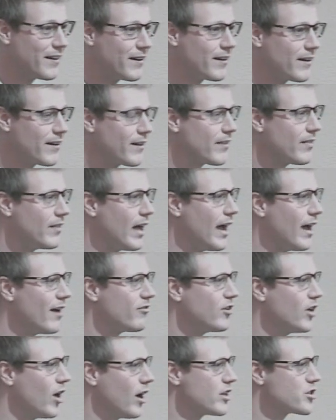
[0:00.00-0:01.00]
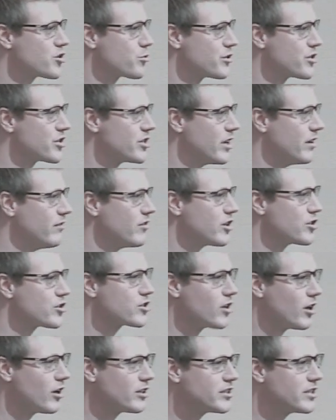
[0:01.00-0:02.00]
The have nots received a
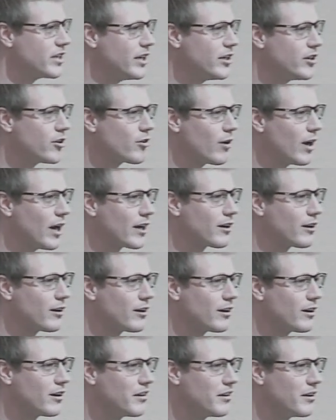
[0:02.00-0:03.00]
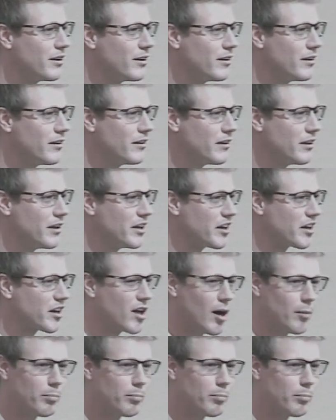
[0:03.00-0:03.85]
saltine cracker and a cup of